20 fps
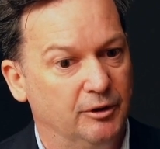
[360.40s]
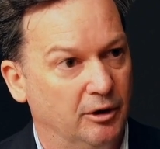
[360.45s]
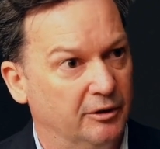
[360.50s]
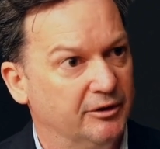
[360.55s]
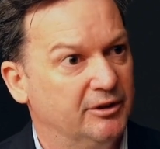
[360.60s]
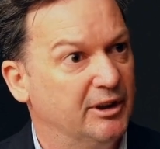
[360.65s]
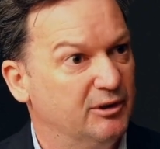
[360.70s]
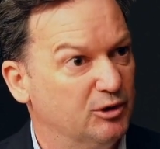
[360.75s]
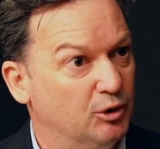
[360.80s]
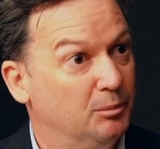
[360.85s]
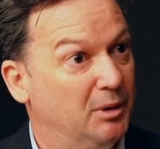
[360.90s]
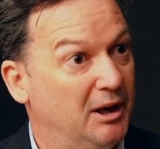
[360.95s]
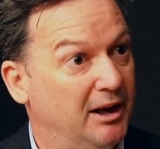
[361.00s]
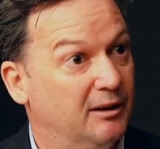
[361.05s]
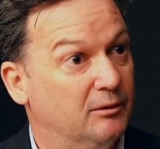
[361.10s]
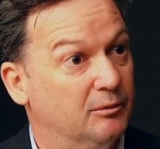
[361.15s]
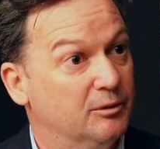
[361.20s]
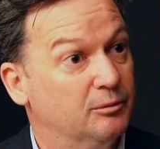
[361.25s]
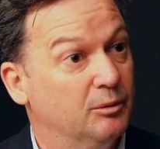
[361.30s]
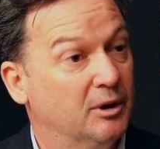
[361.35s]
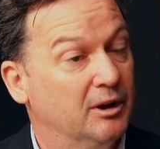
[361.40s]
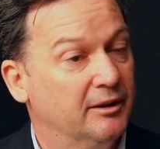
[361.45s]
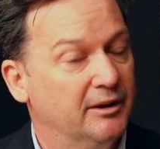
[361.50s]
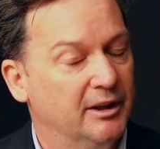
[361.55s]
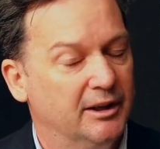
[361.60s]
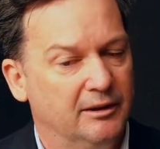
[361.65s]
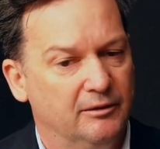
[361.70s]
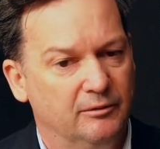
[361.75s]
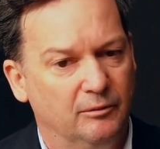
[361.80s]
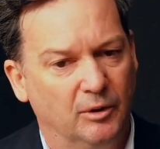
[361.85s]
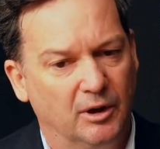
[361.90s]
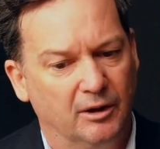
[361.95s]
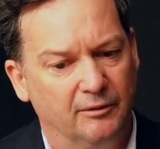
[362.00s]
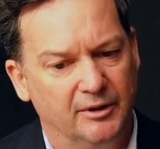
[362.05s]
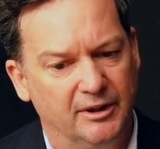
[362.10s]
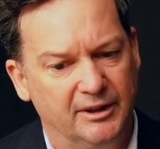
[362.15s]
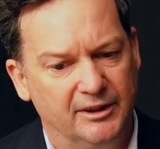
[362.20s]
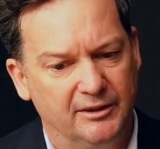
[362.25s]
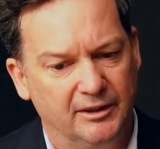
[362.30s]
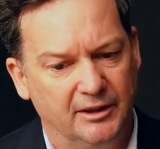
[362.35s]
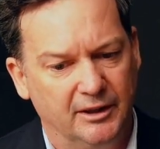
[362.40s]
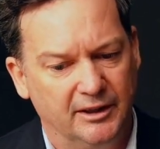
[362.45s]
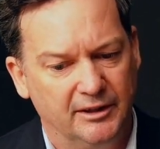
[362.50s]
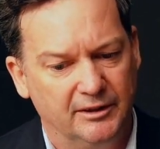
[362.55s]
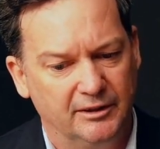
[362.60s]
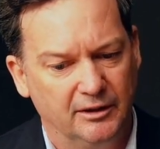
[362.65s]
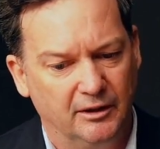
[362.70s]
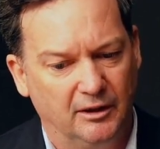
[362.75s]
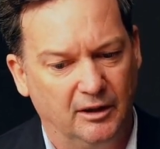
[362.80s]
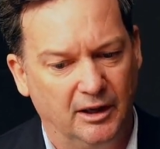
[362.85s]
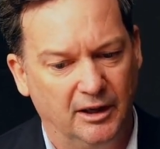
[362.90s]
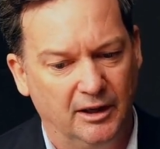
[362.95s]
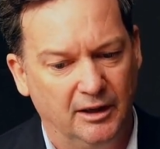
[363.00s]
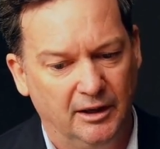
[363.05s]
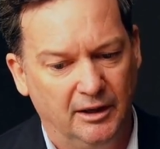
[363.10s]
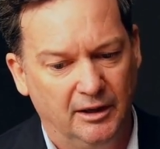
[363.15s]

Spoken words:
Central Park was one of these in ECI.